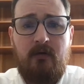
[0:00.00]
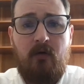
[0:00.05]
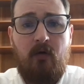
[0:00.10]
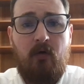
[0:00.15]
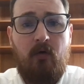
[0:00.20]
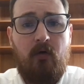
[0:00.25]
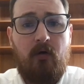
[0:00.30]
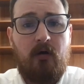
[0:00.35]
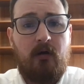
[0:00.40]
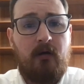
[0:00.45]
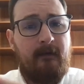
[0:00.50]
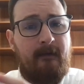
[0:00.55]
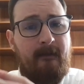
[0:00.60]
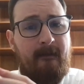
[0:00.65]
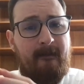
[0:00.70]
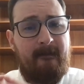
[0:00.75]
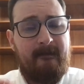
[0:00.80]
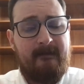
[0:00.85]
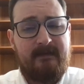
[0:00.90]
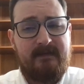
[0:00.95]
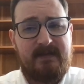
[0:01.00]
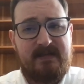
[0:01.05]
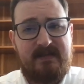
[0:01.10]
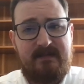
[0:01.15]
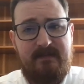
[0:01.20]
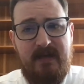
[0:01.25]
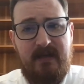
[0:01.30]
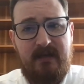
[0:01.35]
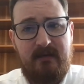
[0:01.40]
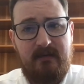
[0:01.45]
or to
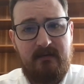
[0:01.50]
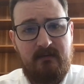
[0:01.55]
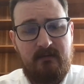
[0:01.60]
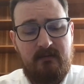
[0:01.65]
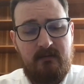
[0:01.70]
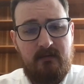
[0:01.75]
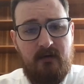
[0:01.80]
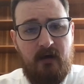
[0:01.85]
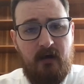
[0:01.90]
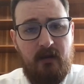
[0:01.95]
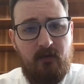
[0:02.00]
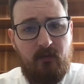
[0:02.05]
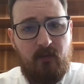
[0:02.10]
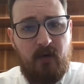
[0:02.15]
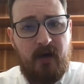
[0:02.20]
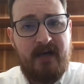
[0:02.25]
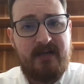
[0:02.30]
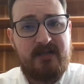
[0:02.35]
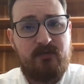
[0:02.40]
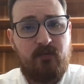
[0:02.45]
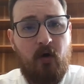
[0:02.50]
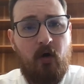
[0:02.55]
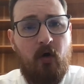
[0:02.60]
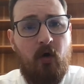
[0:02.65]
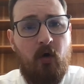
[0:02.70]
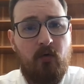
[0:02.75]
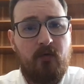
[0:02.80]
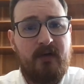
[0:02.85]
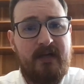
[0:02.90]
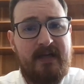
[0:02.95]
speak otherwise, we're
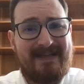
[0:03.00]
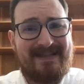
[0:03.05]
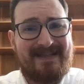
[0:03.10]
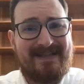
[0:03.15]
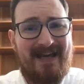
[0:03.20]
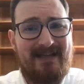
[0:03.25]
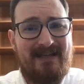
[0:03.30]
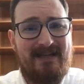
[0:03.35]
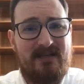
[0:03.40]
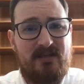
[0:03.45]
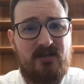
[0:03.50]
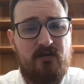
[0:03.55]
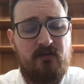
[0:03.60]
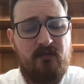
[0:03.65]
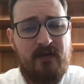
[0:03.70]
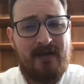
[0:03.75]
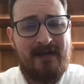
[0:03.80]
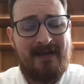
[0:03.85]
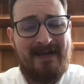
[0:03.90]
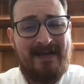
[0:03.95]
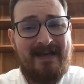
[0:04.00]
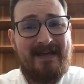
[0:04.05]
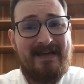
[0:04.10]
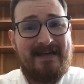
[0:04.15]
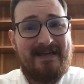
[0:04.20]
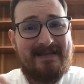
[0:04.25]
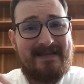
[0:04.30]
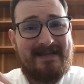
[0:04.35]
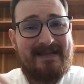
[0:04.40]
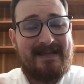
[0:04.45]
only attending to the
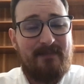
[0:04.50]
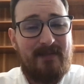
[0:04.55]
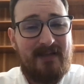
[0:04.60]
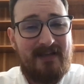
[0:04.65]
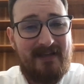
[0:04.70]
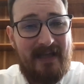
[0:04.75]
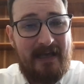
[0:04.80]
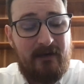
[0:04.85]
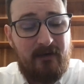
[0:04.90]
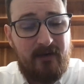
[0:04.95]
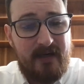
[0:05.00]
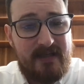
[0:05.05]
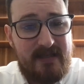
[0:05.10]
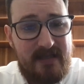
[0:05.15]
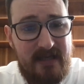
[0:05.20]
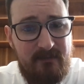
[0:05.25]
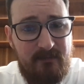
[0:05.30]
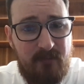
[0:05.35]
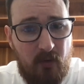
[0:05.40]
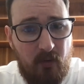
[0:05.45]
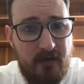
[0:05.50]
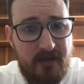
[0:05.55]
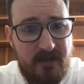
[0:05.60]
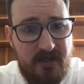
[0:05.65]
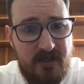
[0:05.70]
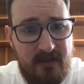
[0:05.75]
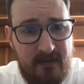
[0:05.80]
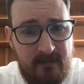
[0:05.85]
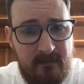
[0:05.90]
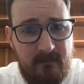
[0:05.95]
similarity
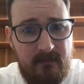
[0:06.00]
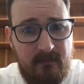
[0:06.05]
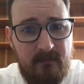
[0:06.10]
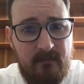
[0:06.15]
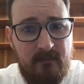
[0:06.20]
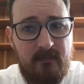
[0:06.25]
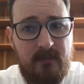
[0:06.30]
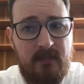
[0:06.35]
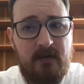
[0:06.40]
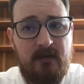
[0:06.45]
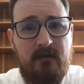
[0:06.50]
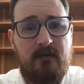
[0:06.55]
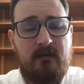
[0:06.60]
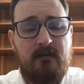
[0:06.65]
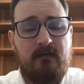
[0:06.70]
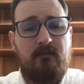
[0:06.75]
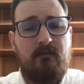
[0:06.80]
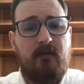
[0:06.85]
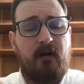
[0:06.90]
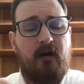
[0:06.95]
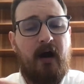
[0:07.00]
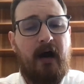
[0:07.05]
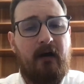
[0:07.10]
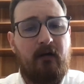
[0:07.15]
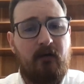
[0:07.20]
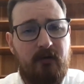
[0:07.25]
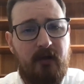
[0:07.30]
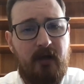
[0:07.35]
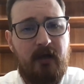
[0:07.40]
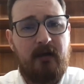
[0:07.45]
portion, where
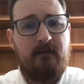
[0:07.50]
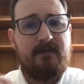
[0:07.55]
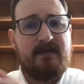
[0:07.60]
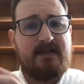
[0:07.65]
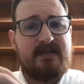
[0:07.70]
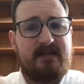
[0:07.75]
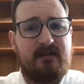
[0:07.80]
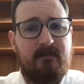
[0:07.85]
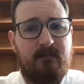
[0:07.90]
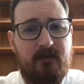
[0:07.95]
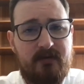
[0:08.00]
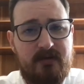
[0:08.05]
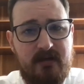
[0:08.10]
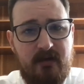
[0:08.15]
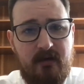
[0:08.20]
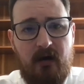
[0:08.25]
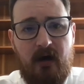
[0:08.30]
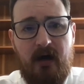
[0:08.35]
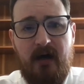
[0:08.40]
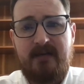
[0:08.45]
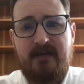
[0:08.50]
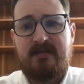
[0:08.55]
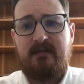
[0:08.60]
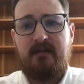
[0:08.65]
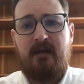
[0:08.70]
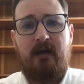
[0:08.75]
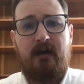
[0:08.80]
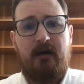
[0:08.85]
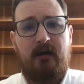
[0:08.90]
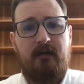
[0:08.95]
our love is similar to God's
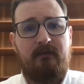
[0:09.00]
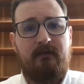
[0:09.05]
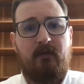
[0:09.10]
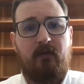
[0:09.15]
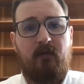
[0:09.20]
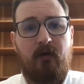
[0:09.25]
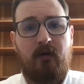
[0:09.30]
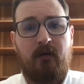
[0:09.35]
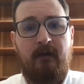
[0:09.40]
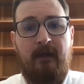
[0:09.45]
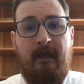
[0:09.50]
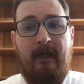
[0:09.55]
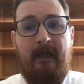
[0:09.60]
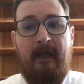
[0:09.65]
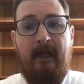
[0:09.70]
love, or